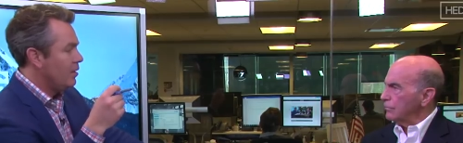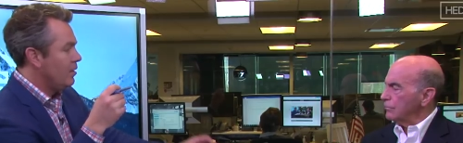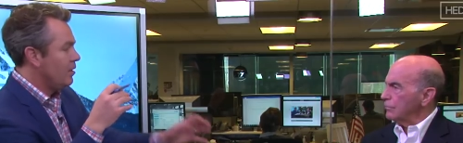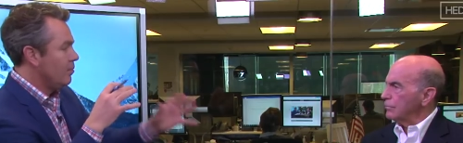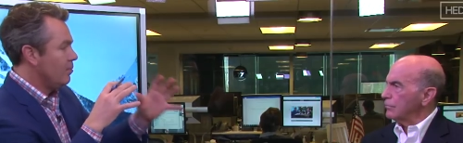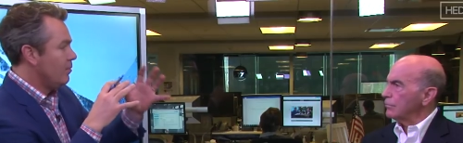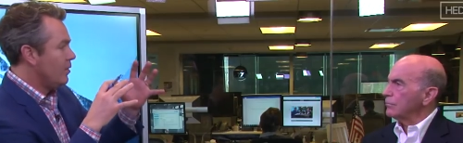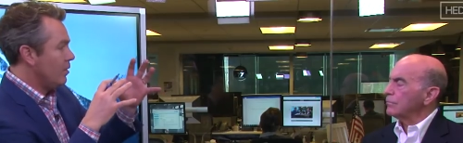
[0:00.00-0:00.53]

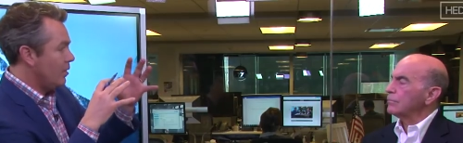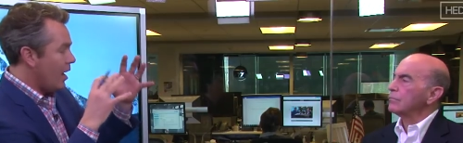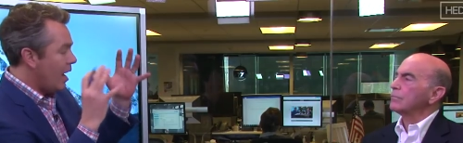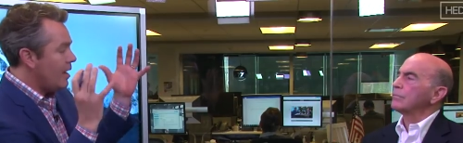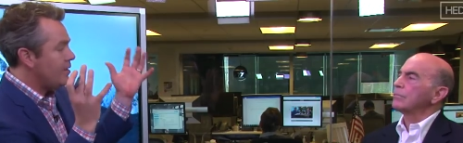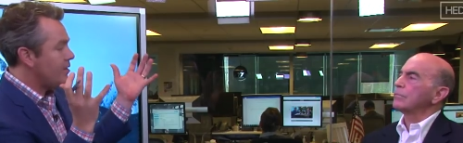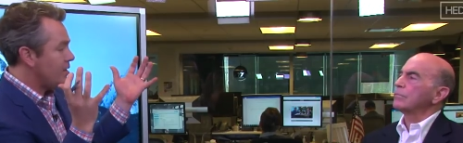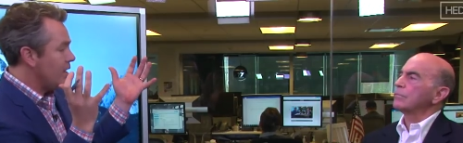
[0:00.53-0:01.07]
Speaker 1: the, the
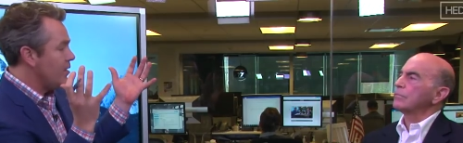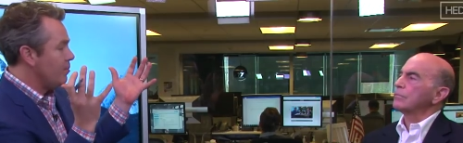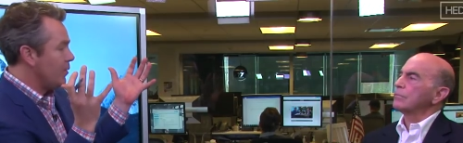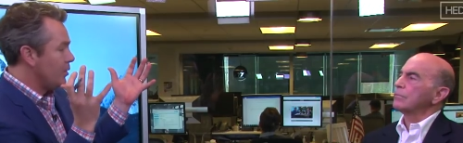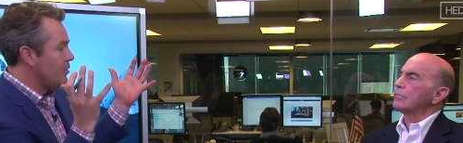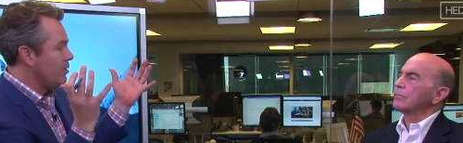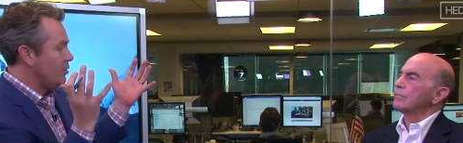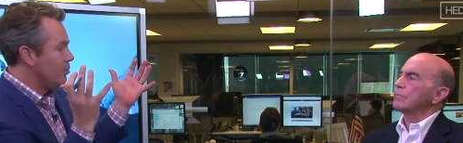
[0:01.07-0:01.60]
I'd say the
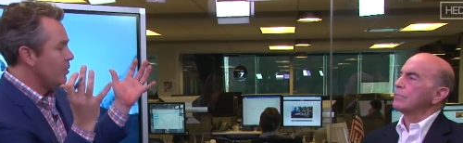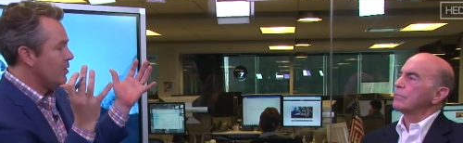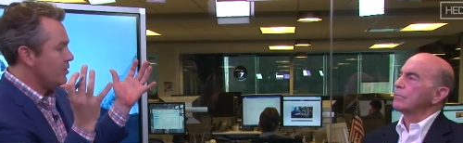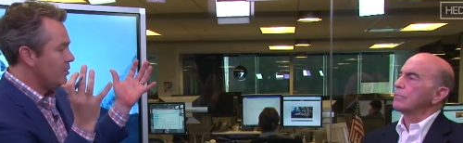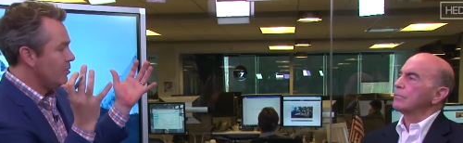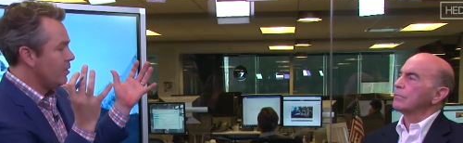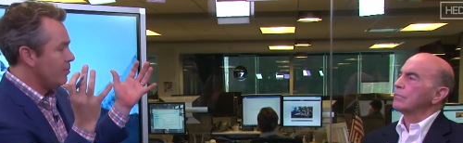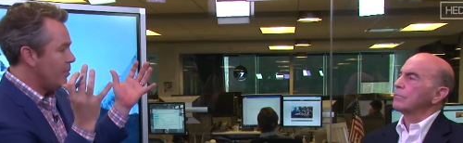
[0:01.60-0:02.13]
most hubris
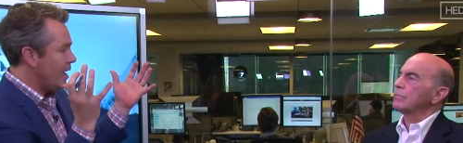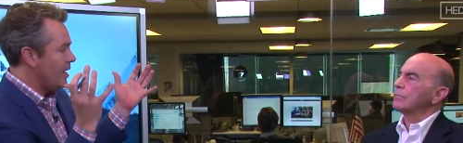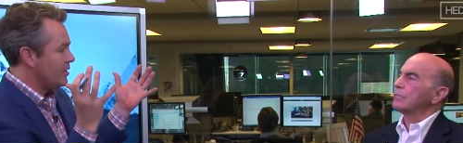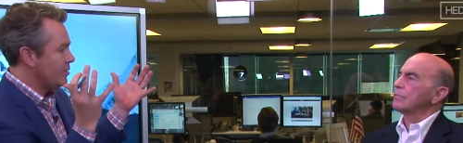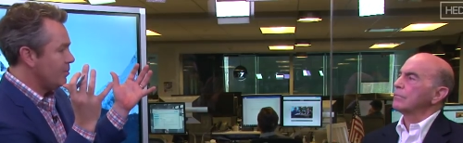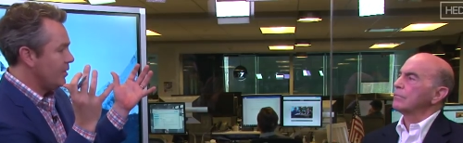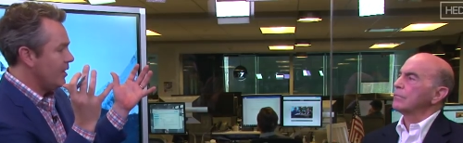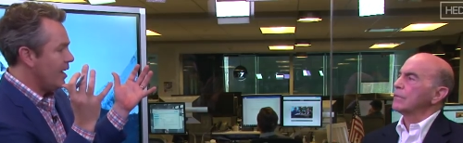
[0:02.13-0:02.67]
you could
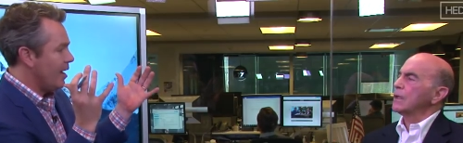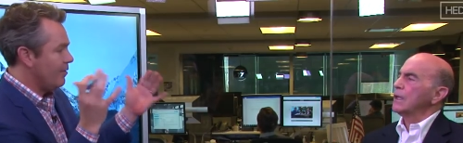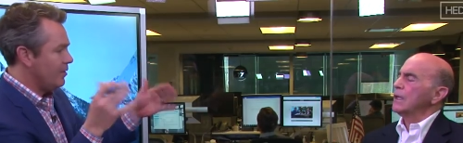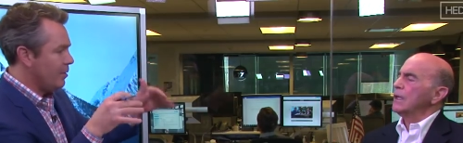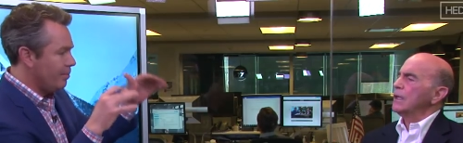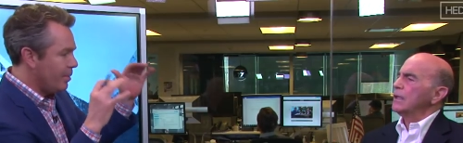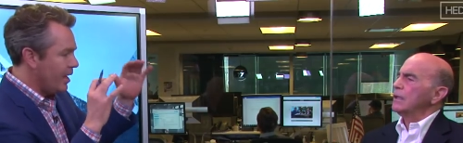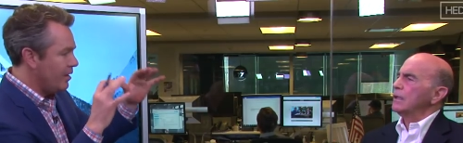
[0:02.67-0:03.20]
possibly have
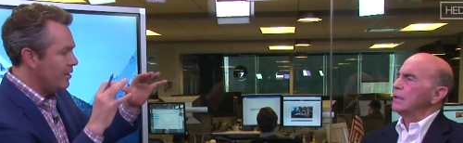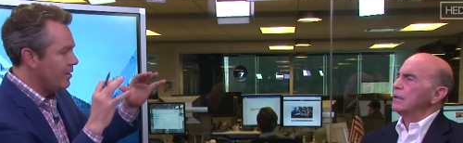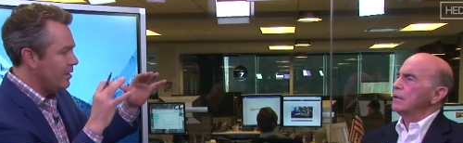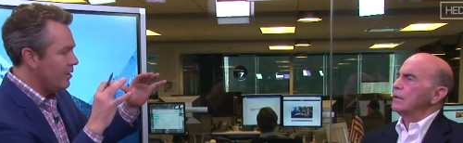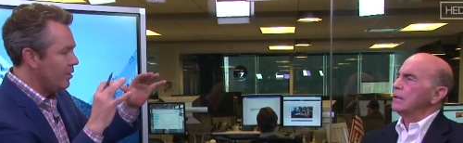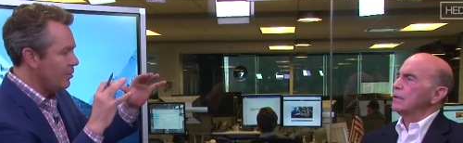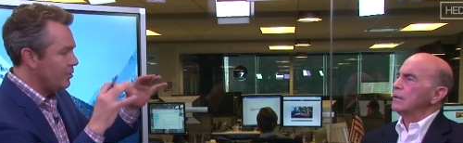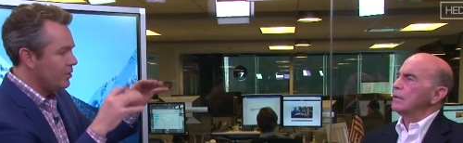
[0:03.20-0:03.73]
to bend
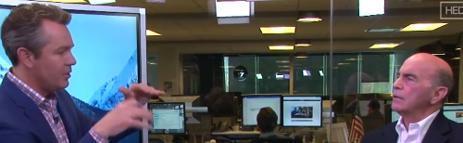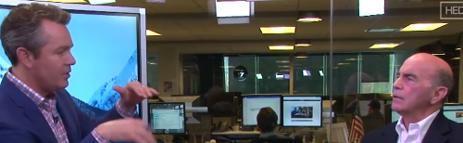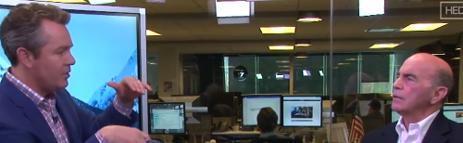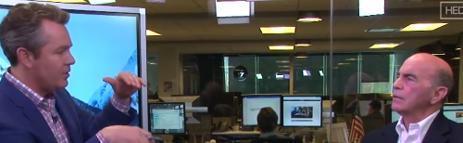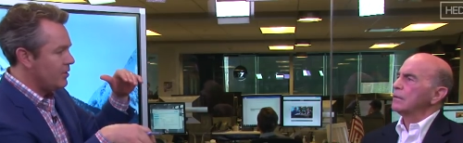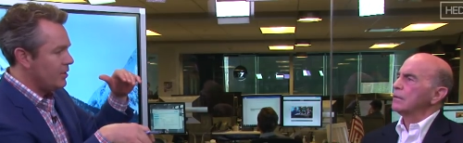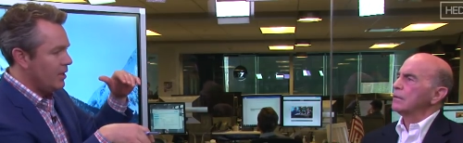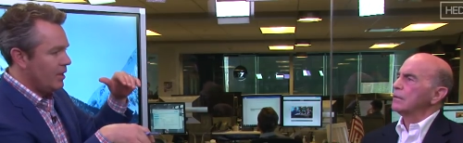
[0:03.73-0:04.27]
the
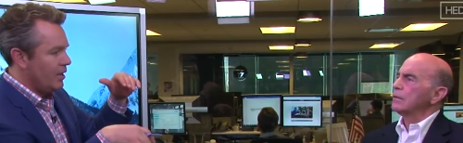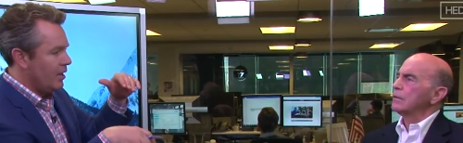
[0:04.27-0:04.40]
oceans.